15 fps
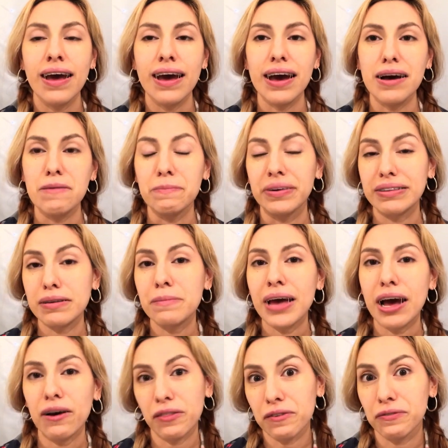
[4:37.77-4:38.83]
But
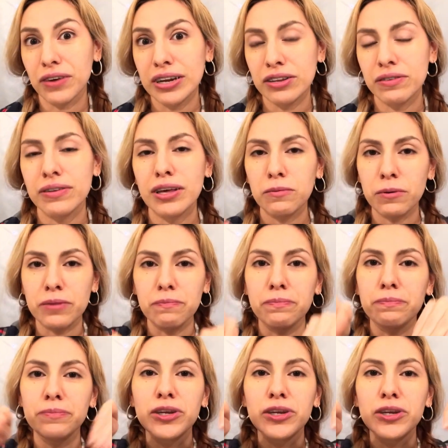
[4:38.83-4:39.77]
somehow the front two teeth were